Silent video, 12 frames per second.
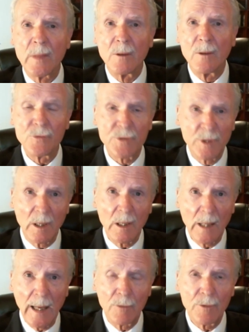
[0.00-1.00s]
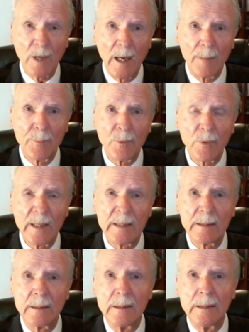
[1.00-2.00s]
who's still allowed to
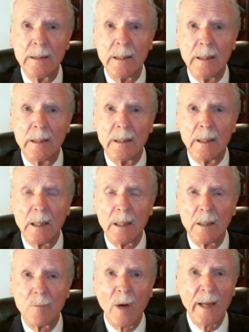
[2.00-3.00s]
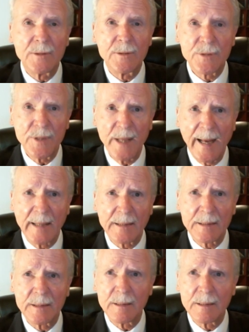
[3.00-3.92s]
operate writes that